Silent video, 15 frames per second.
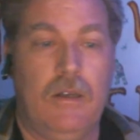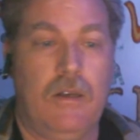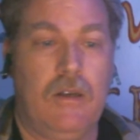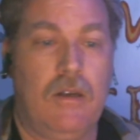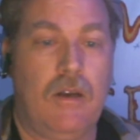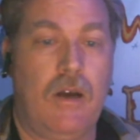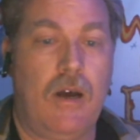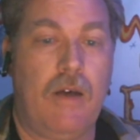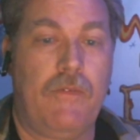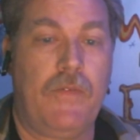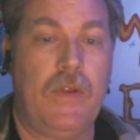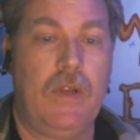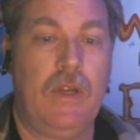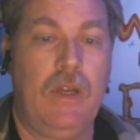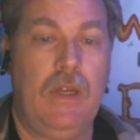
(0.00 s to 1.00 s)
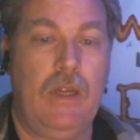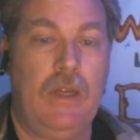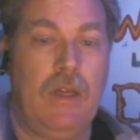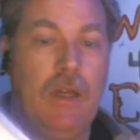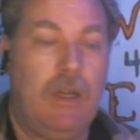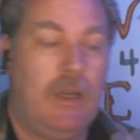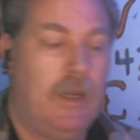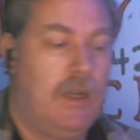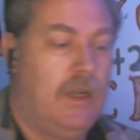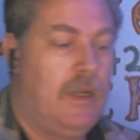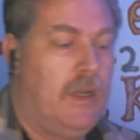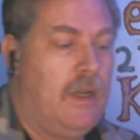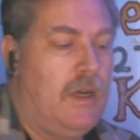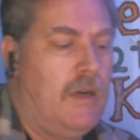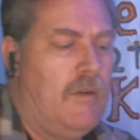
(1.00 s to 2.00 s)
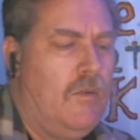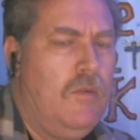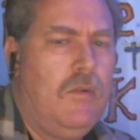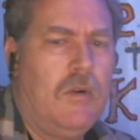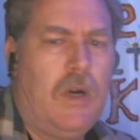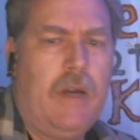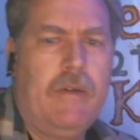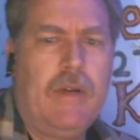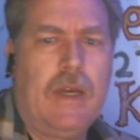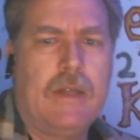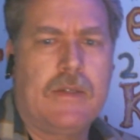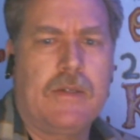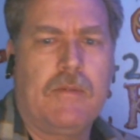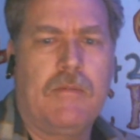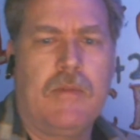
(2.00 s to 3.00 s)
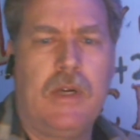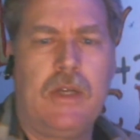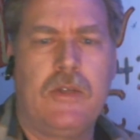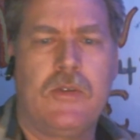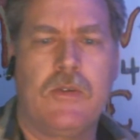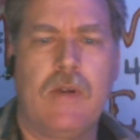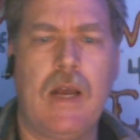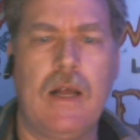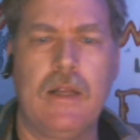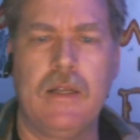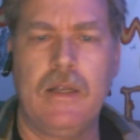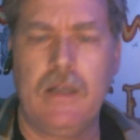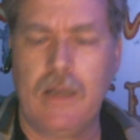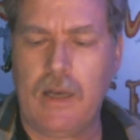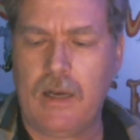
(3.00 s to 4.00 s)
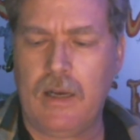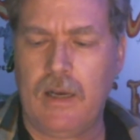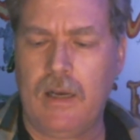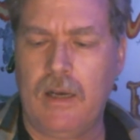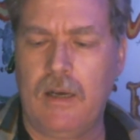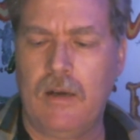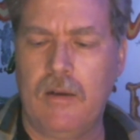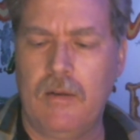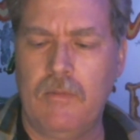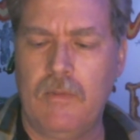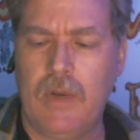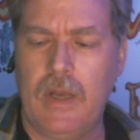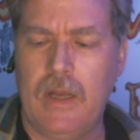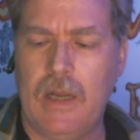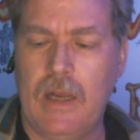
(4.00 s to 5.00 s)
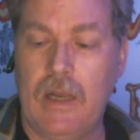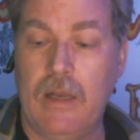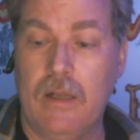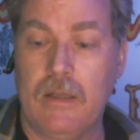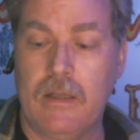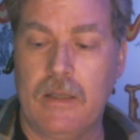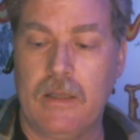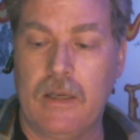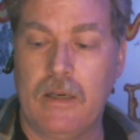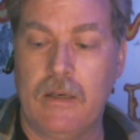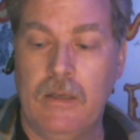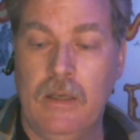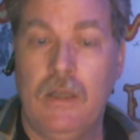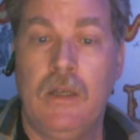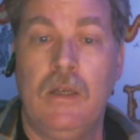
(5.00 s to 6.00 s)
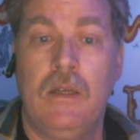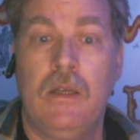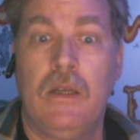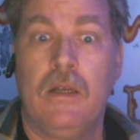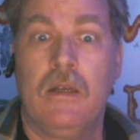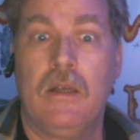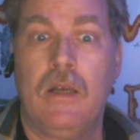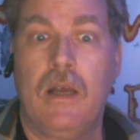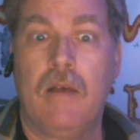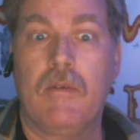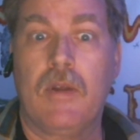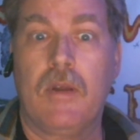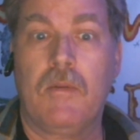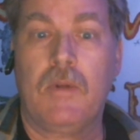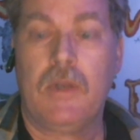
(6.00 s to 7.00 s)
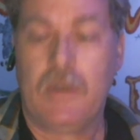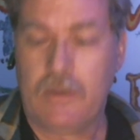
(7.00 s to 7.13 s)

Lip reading: coffee, and ooh, I've got some red trolley red ale in there. Have a good one.